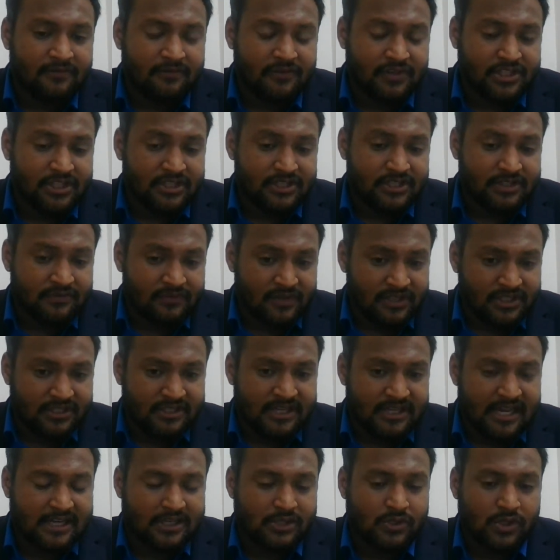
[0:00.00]
which is which
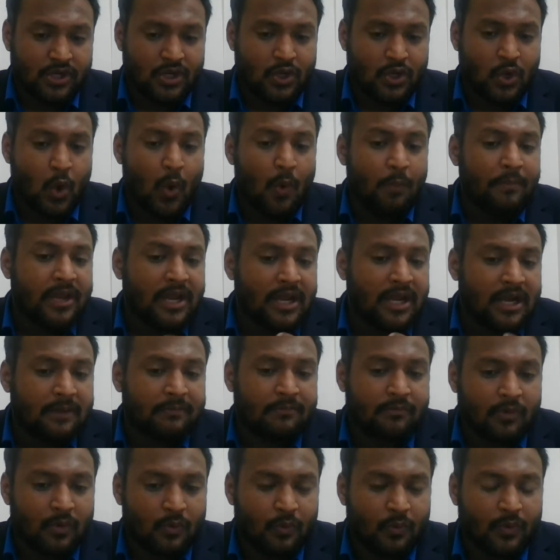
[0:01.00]
is actually coping
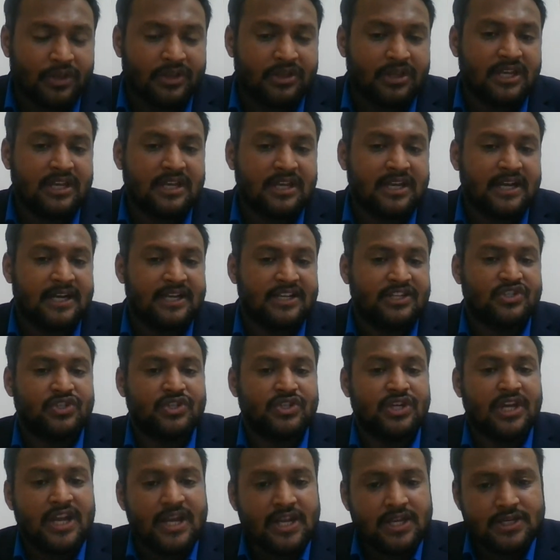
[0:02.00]
up with the
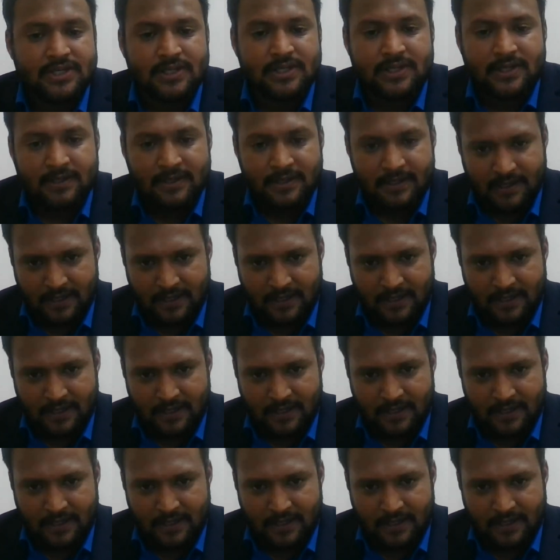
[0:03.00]
change